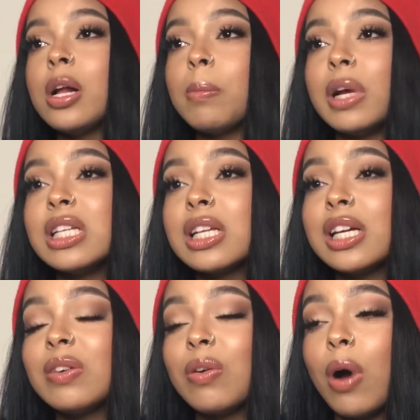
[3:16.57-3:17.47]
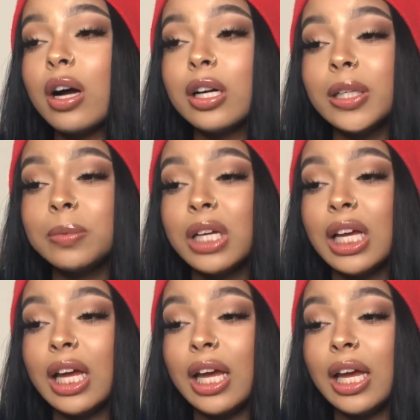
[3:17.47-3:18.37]
basically we walk up
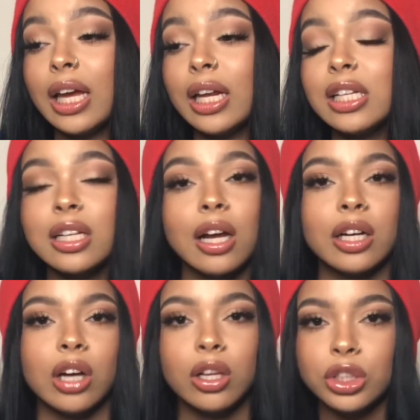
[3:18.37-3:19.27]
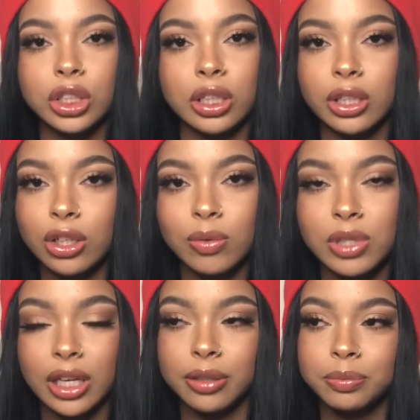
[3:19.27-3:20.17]
and he's gonna acknowledge her, you know what I'm
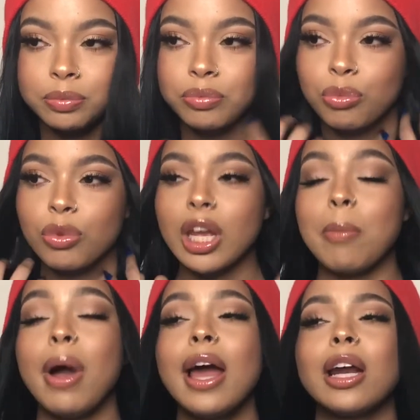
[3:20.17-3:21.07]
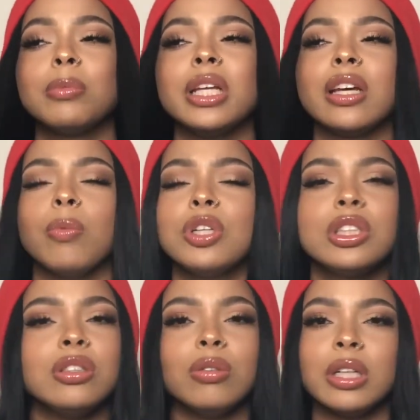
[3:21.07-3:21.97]
saying? In my head, I'm thinking, what's
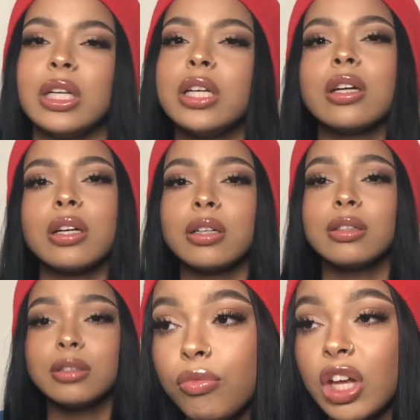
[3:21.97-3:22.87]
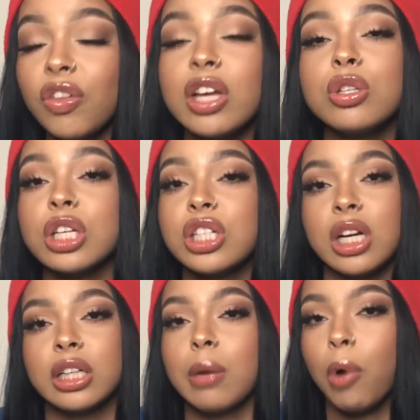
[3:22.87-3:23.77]
she doing here? They used to
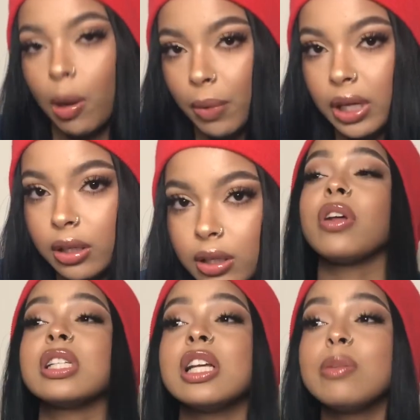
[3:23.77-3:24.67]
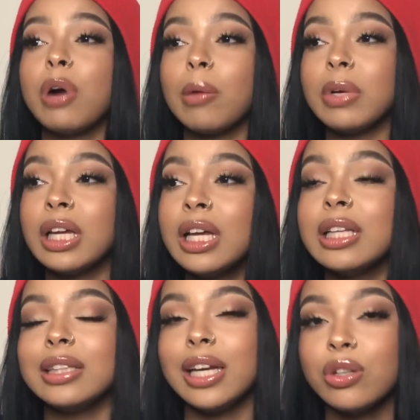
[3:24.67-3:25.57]
share that apartment. That's his apartment.
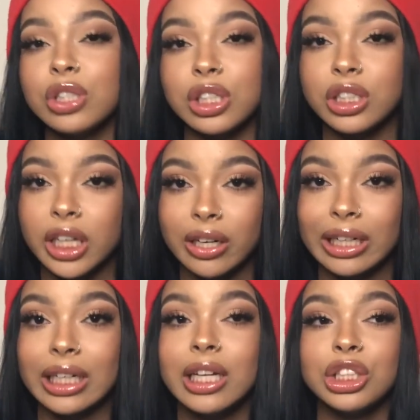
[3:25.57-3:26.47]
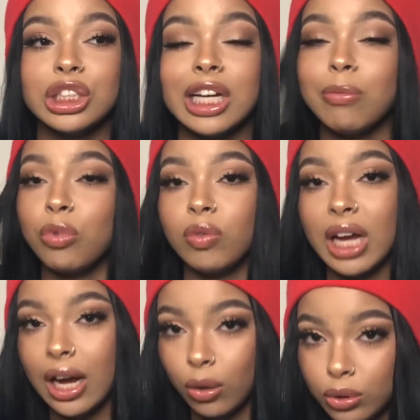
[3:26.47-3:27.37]
They used to share it. She had moved
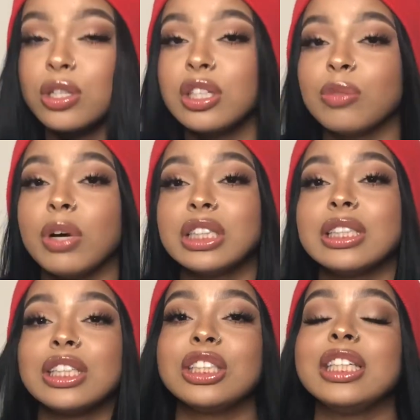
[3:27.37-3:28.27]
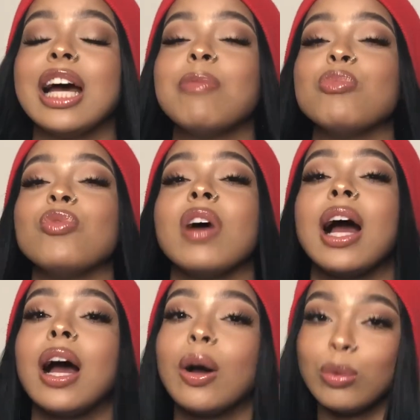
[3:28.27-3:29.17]
out. I was under the impression that she had moved
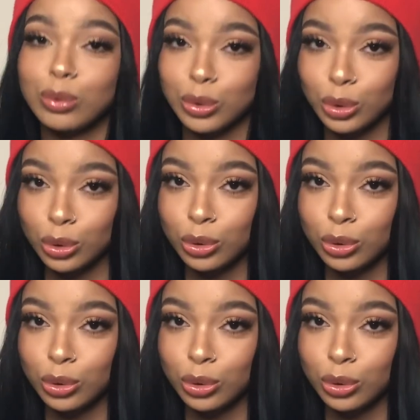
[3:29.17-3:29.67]
out.